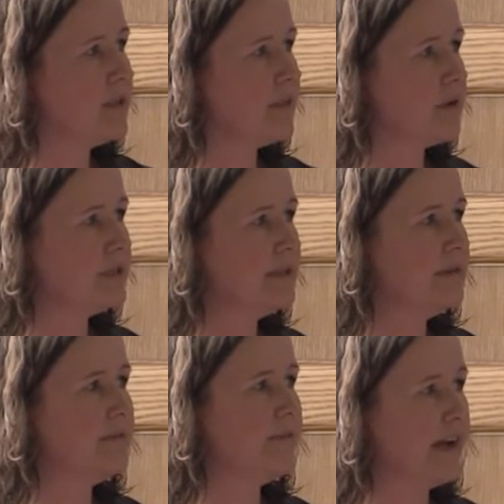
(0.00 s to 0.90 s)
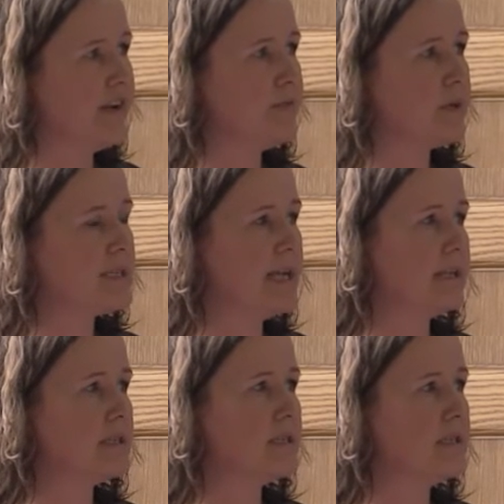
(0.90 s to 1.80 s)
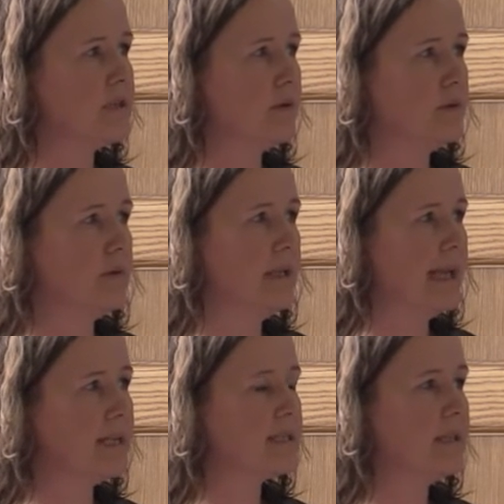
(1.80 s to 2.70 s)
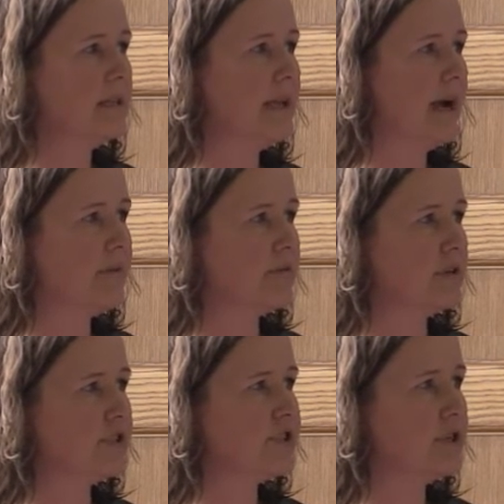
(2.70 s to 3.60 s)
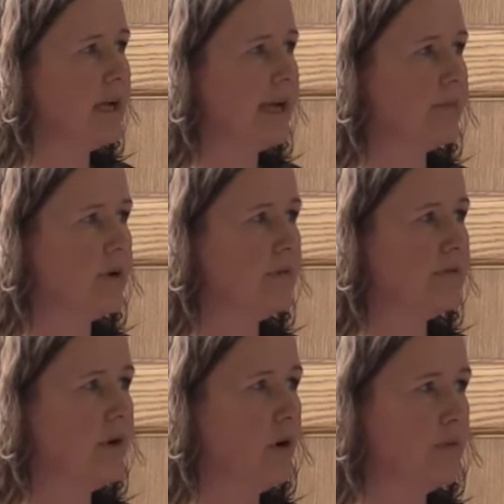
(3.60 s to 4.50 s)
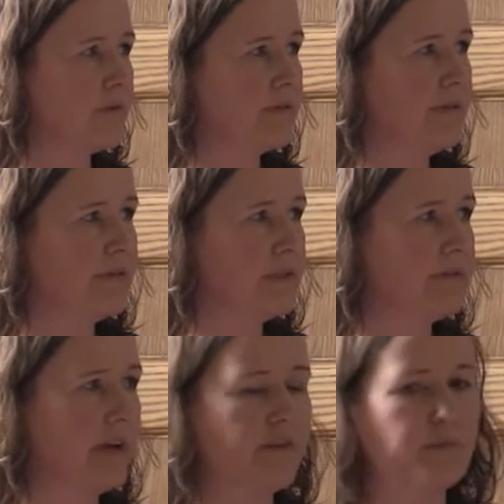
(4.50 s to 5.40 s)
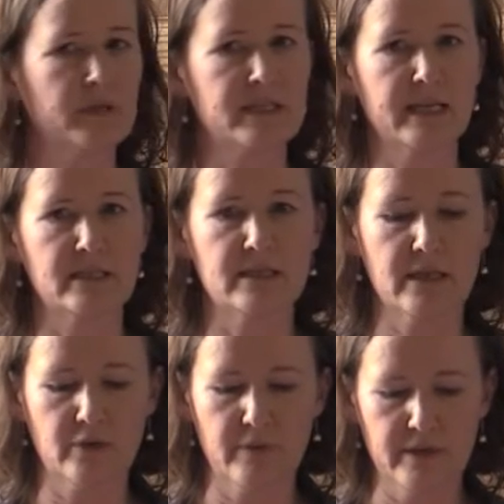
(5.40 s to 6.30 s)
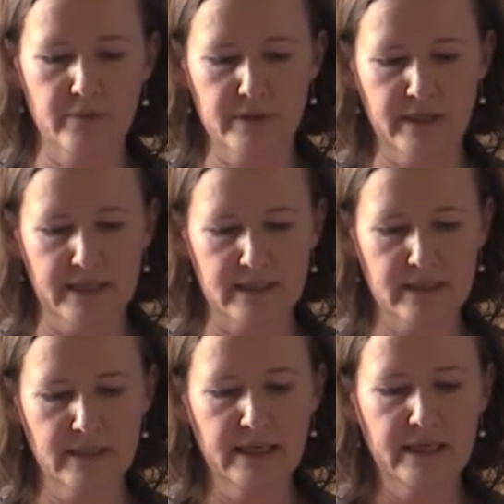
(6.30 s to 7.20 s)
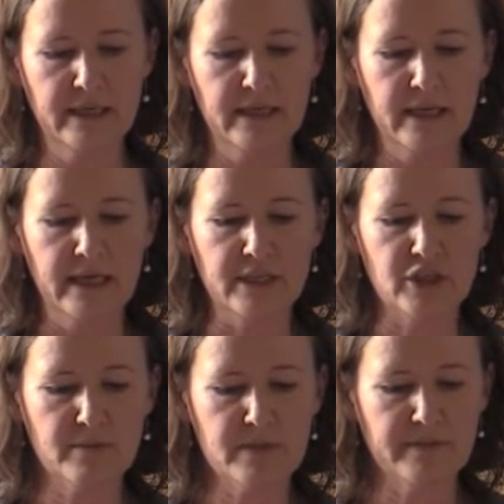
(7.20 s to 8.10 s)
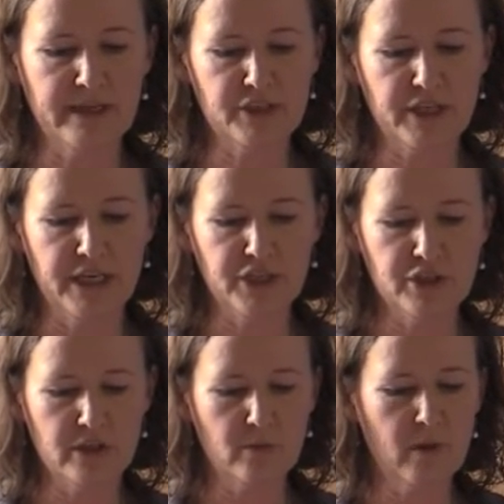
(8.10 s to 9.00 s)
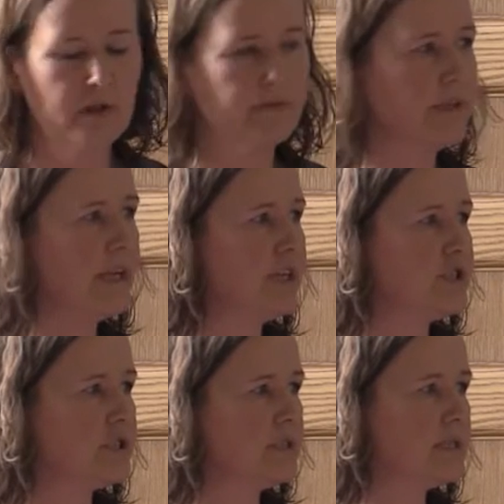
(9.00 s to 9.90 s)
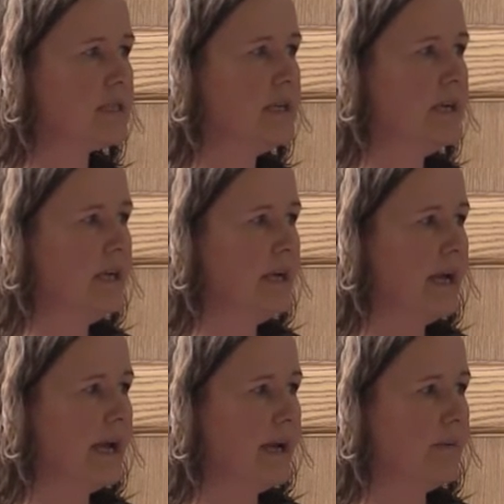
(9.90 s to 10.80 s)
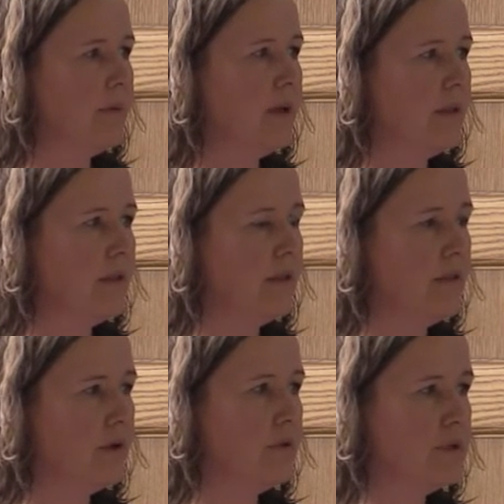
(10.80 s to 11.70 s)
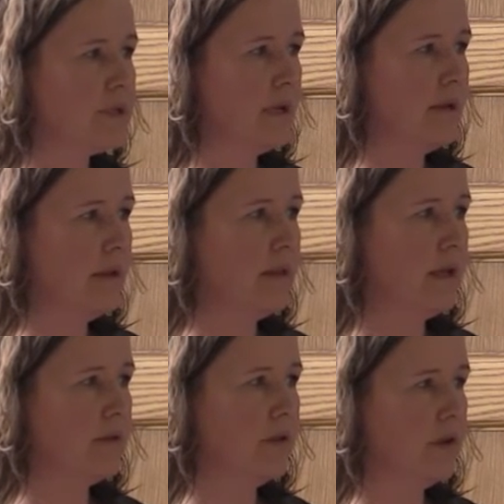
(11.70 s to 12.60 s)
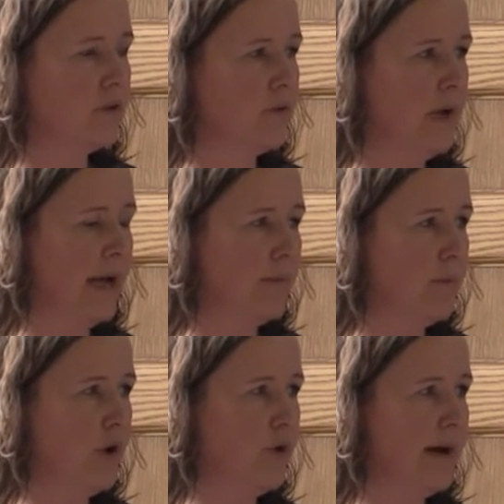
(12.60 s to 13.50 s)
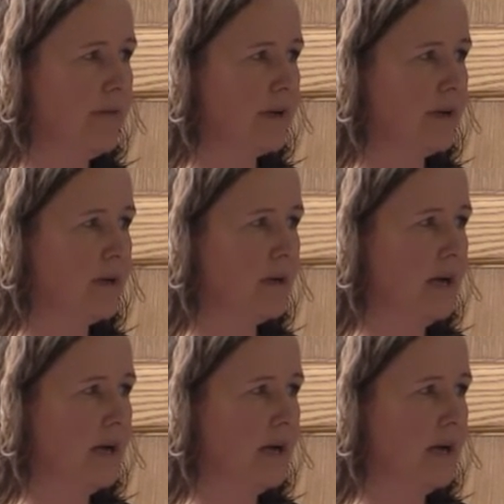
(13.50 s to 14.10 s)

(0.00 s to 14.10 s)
35%, so less than the average of over 55%, agreed with that. In terms of educational qualifications, those who have a